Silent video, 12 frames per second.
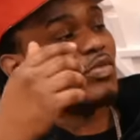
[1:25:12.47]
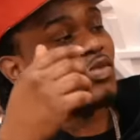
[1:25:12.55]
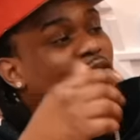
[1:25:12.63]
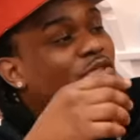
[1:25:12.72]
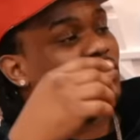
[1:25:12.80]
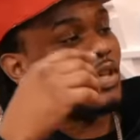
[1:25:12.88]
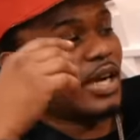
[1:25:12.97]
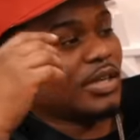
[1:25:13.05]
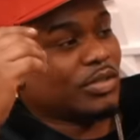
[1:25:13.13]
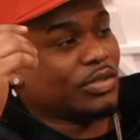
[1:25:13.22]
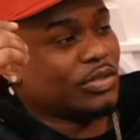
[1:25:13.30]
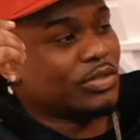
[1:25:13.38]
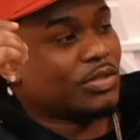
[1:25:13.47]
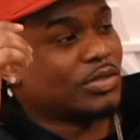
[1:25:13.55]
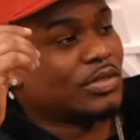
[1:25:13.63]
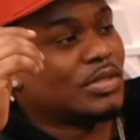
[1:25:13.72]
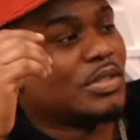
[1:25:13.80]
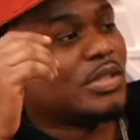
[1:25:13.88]
about what you they got. They don't. On.
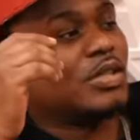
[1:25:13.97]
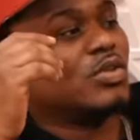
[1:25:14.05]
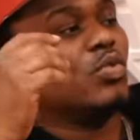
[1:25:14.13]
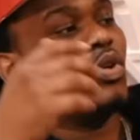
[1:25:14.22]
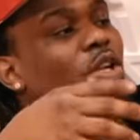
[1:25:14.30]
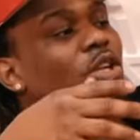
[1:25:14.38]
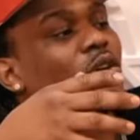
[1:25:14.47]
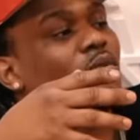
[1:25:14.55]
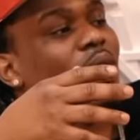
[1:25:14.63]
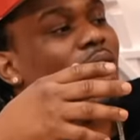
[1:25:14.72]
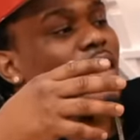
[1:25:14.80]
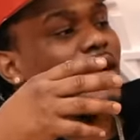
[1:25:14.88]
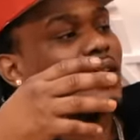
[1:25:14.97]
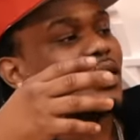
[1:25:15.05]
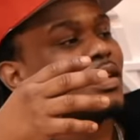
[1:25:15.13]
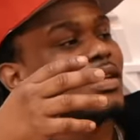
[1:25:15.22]
You want to know why?